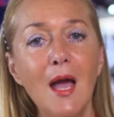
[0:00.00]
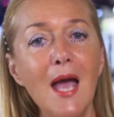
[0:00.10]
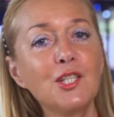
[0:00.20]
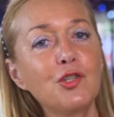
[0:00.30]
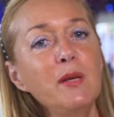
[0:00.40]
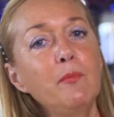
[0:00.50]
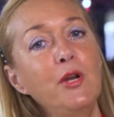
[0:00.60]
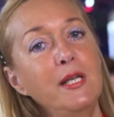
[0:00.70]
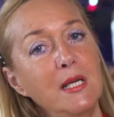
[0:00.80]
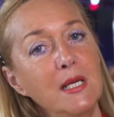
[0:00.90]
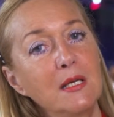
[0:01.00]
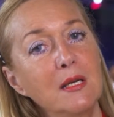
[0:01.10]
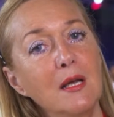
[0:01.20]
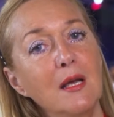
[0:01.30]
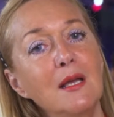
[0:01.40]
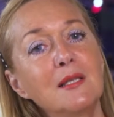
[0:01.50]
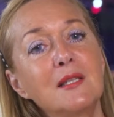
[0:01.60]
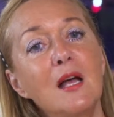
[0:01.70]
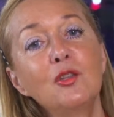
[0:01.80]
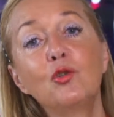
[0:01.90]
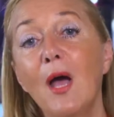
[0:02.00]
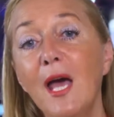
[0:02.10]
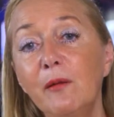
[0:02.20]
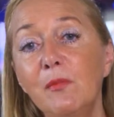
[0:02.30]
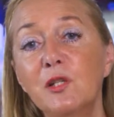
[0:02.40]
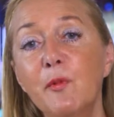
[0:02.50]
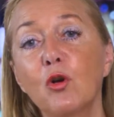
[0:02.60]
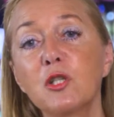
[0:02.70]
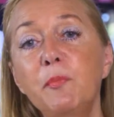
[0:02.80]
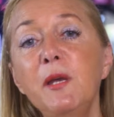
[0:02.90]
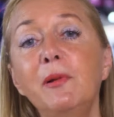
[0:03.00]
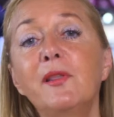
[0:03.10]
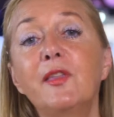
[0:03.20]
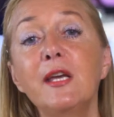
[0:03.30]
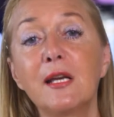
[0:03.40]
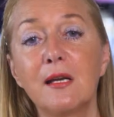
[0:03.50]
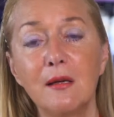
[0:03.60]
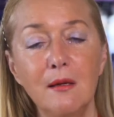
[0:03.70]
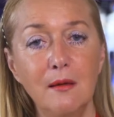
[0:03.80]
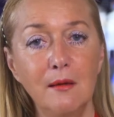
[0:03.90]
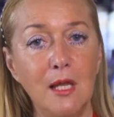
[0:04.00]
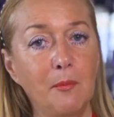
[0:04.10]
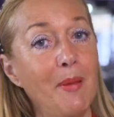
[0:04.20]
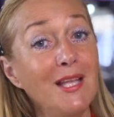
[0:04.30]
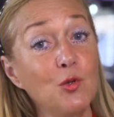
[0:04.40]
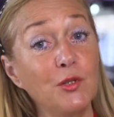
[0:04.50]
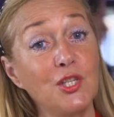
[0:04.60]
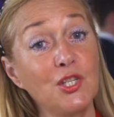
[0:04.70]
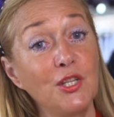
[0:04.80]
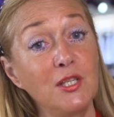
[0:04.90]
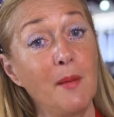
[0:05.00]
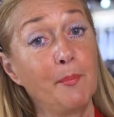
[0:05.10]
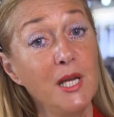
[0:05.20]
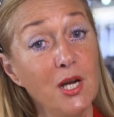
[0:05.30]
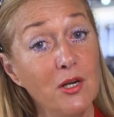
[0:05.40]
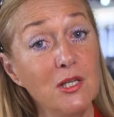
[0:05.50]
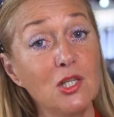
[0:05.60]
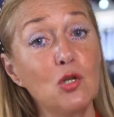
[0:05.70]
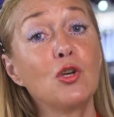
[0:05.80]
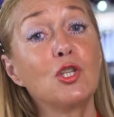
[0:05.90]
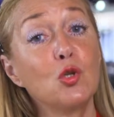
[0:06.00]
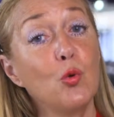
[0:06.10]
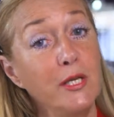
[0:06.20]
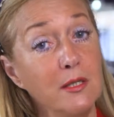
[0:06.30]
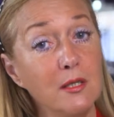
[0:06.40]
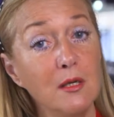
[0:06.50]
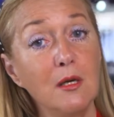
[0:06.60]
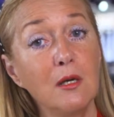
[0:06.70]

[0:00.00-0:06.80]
Extreme breeding is done to animals because people think that pets with a certain appearance look sweet,